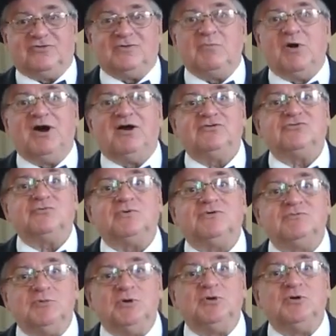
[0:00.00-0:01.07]
So the mosque was
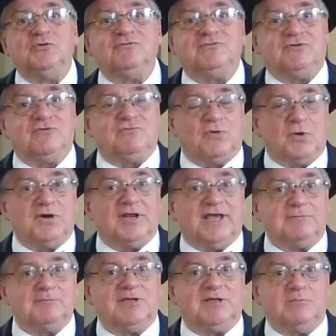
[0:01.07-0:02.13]
moved to Fort
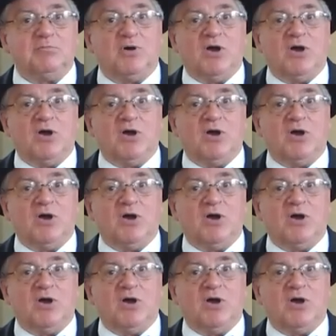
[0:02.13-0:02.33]
Edmonton